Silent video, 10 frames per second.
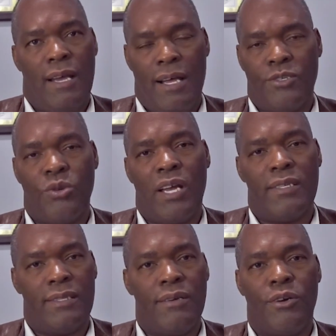as long
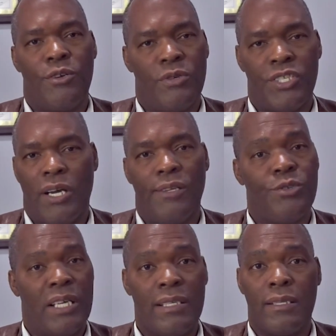as they are your child,
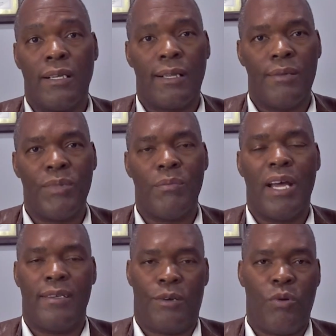you can still claim them
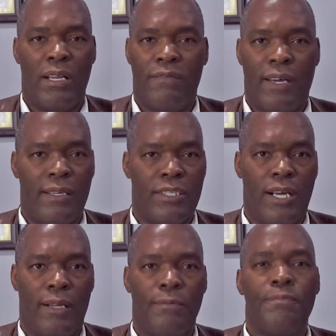as a qualifying child.